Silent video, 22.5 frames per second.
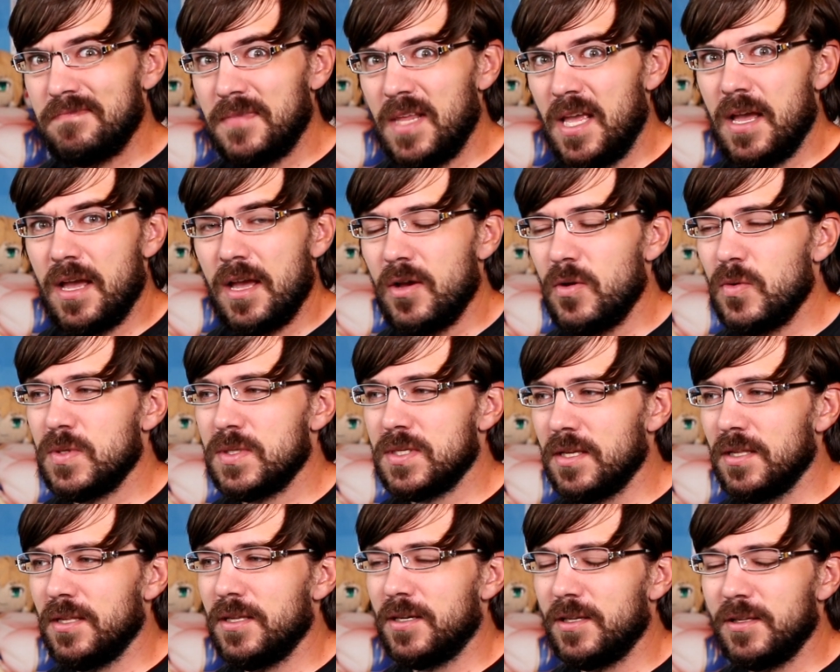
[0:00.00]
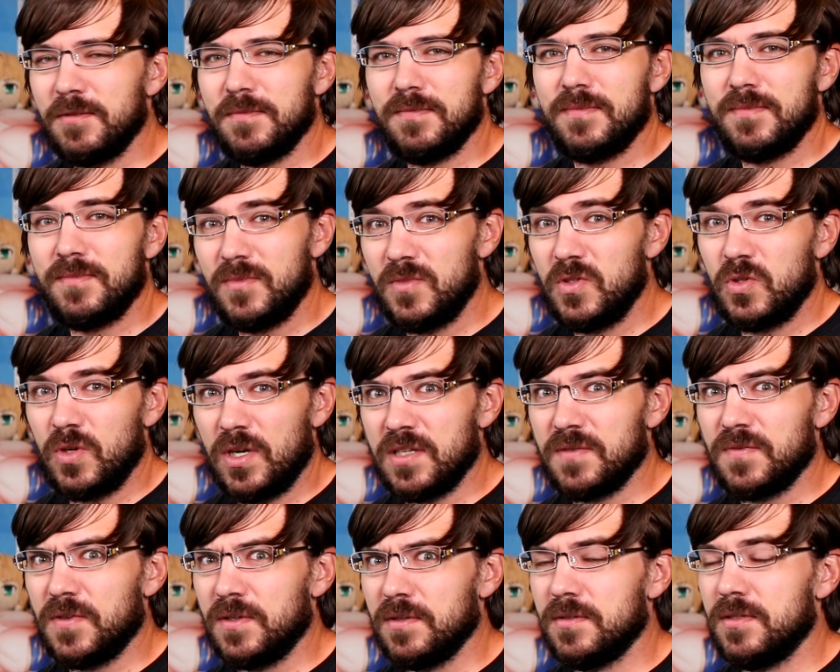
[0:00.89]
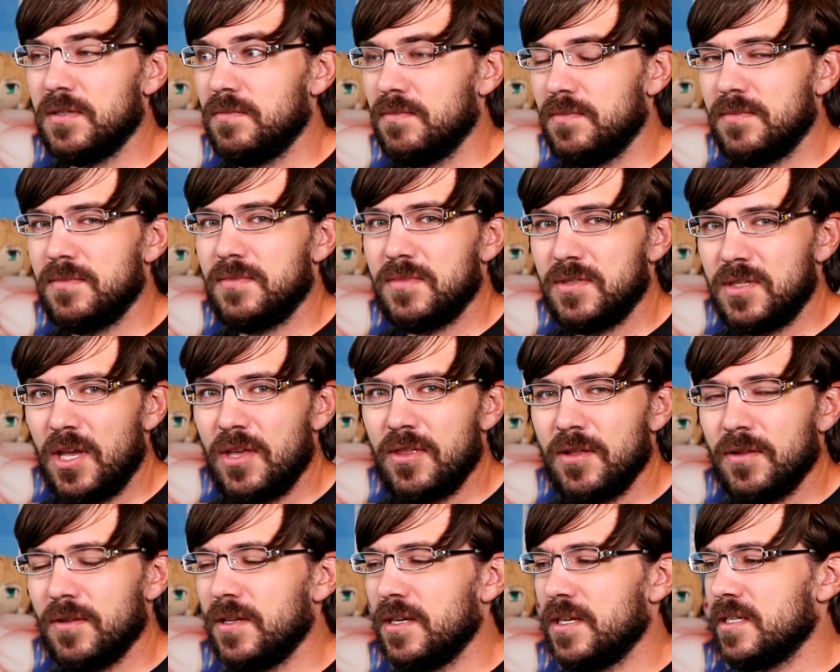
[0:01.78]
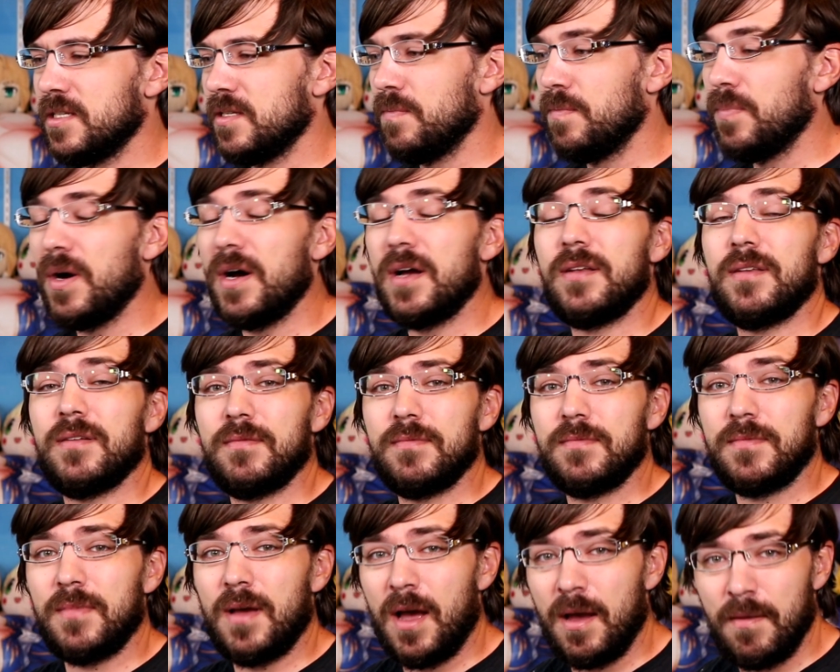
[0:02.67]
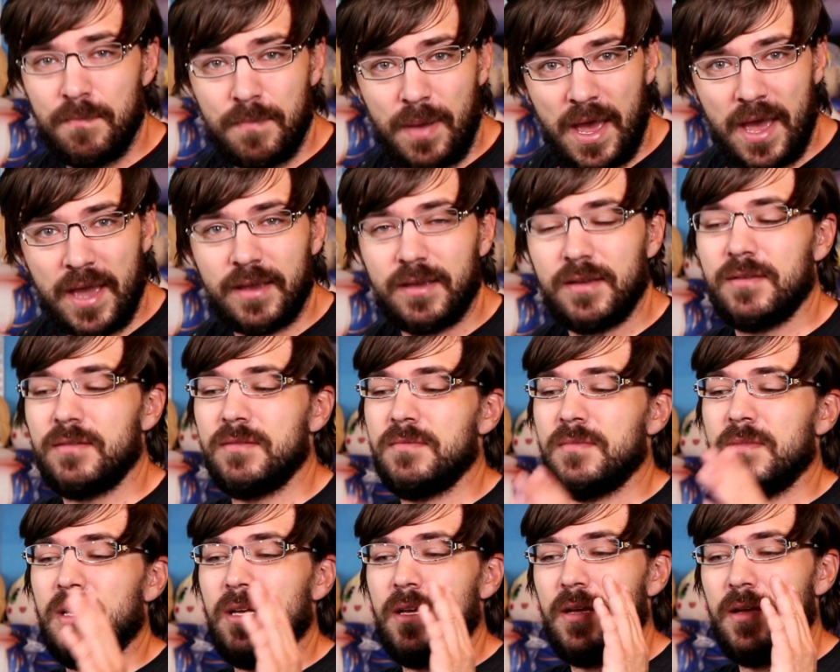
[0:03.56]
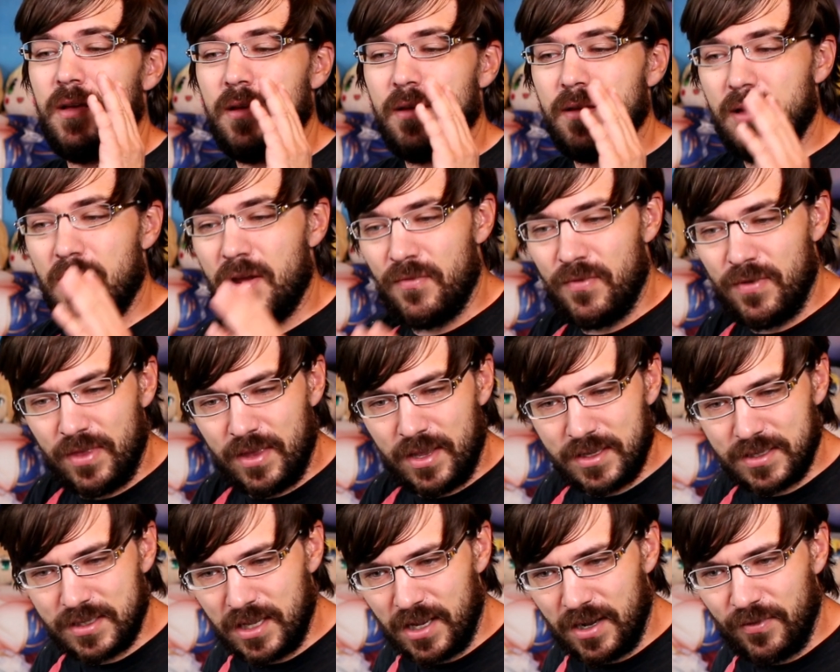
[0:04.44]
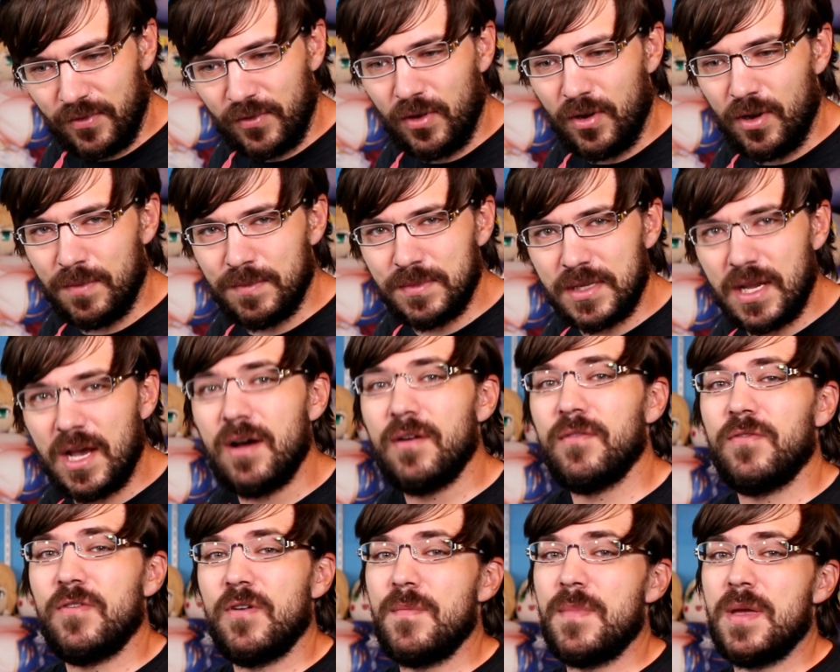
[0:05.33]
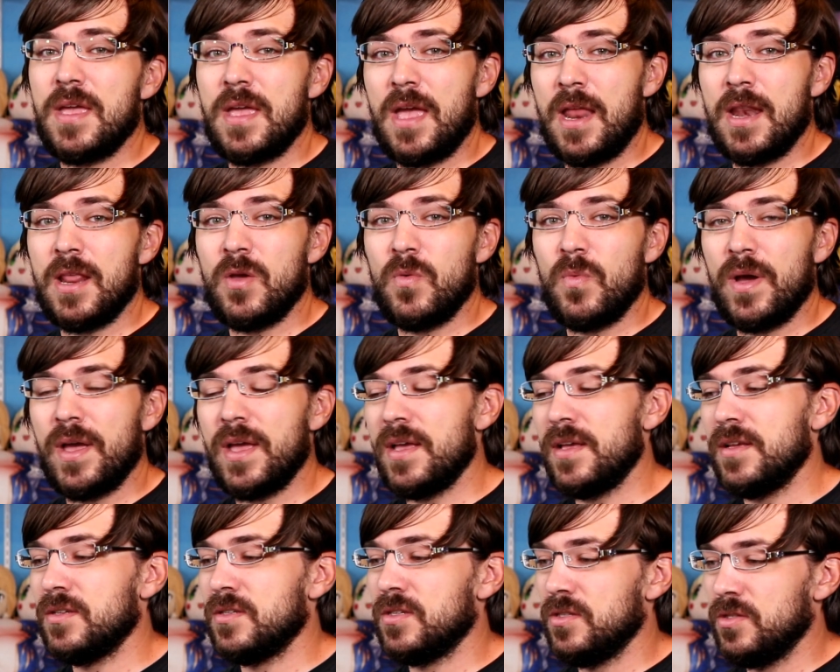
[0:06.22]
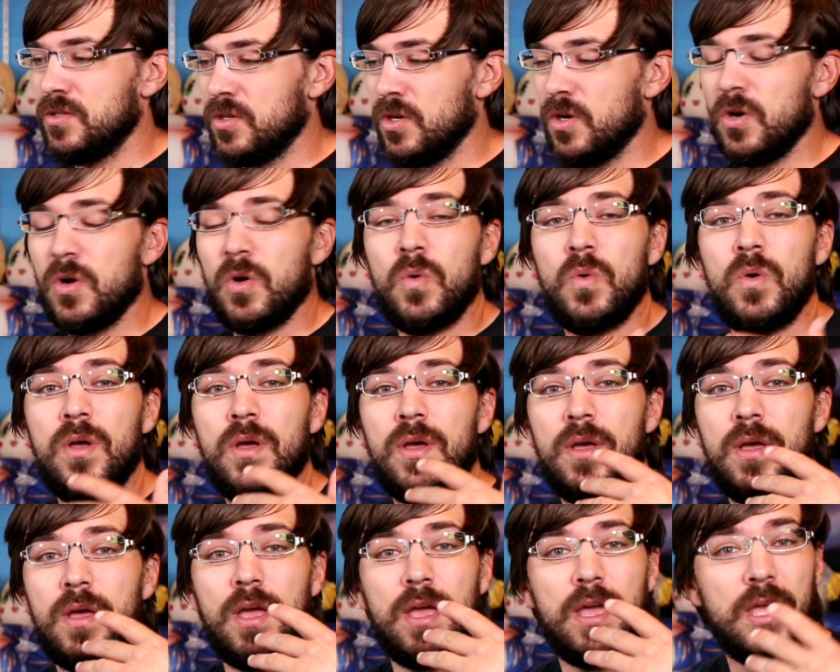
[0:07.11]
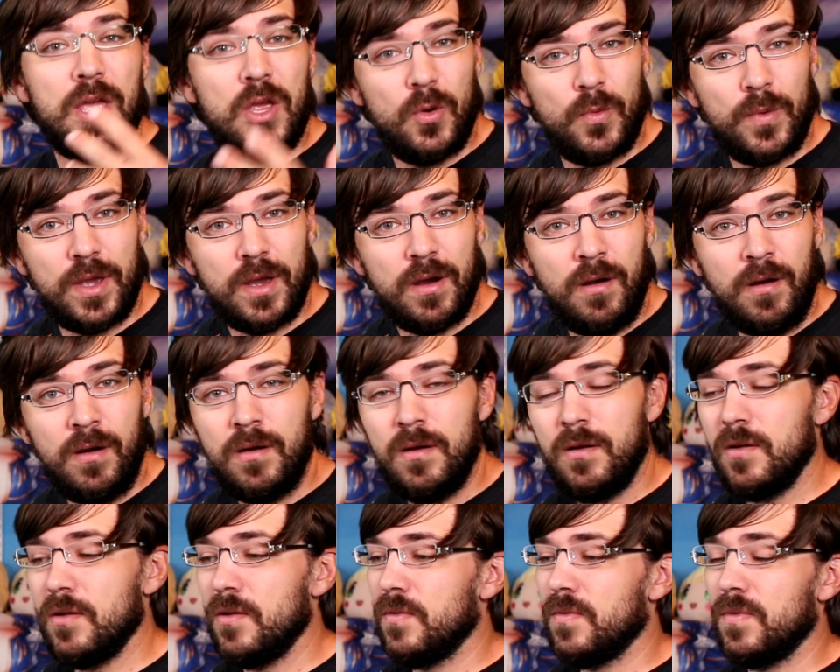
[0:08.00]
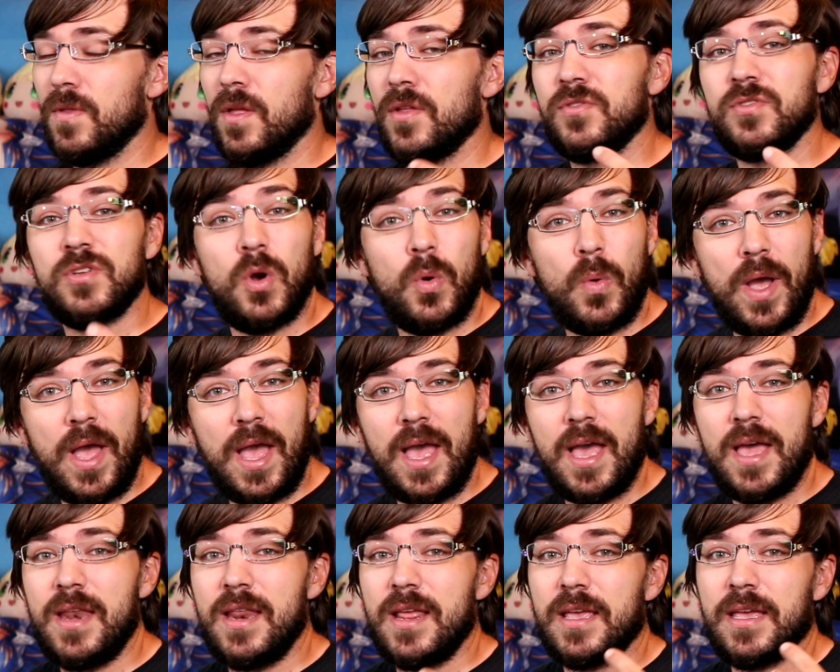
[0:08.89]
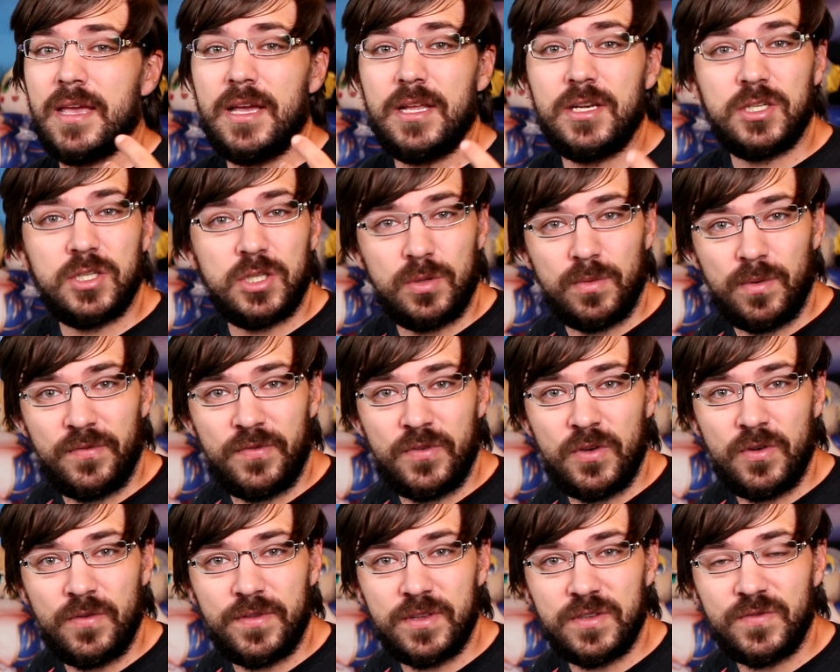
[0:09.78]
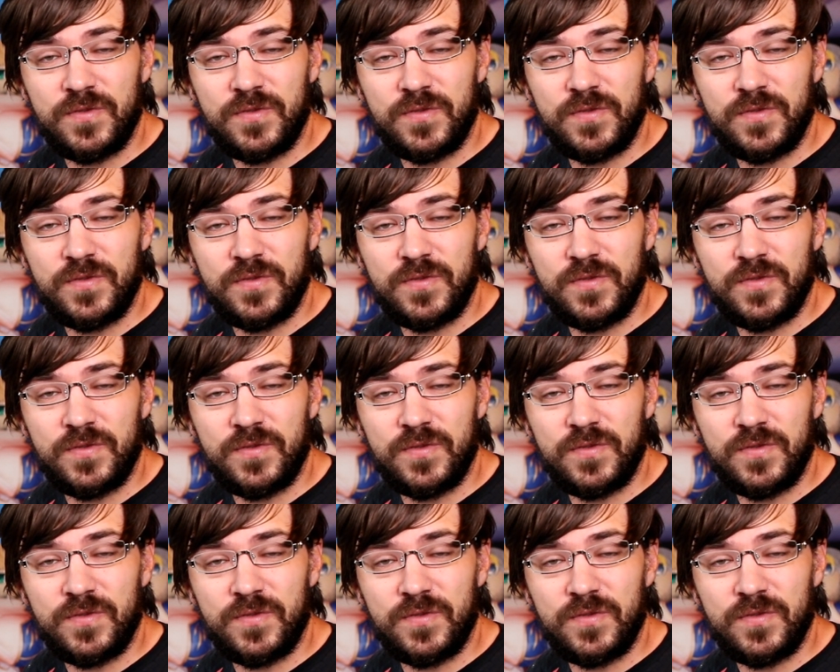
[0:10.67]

yeah, it was a little stressful to say the least, but I'm back. Everything has kind of calmed down for me anyways, so here we are. Let's go ahead and get into the review of